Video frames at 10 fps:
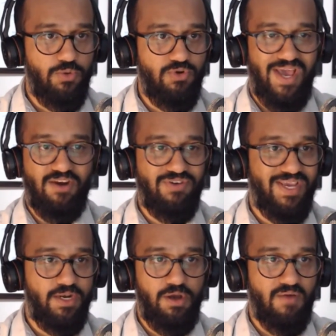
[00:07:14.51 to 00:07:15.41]
to
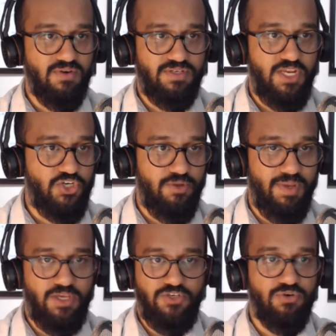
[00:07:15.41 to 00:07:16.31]
entertain a conversation
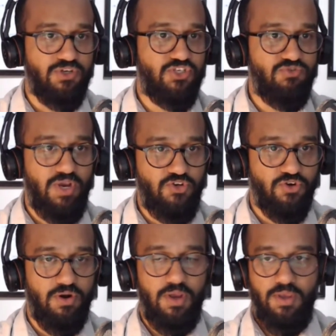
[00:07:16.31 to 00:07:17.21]
because you're a
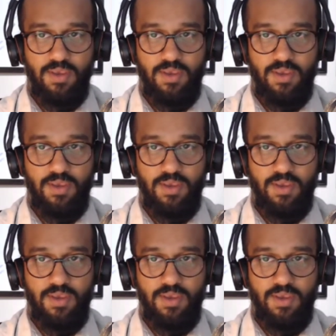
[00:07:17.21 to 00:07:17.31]
stranger,